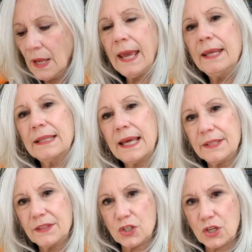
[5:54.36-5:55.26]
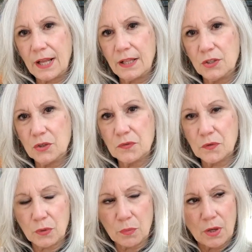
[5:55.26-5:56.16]
and like the challenge
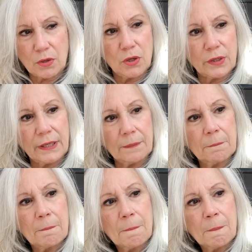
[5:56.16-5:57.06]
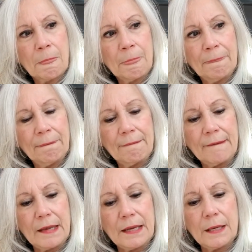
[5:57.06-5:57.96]
for the rug hooking.
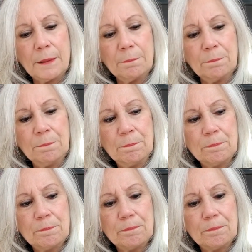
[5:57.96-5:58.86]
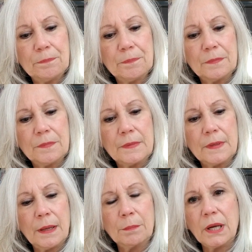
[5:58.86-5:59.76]
Um,
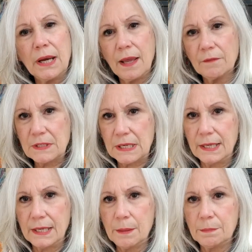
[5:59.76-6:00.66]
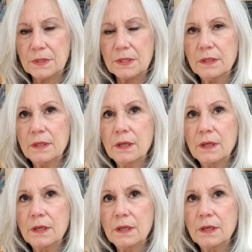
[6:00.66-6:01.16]
I'm going to have sign-ups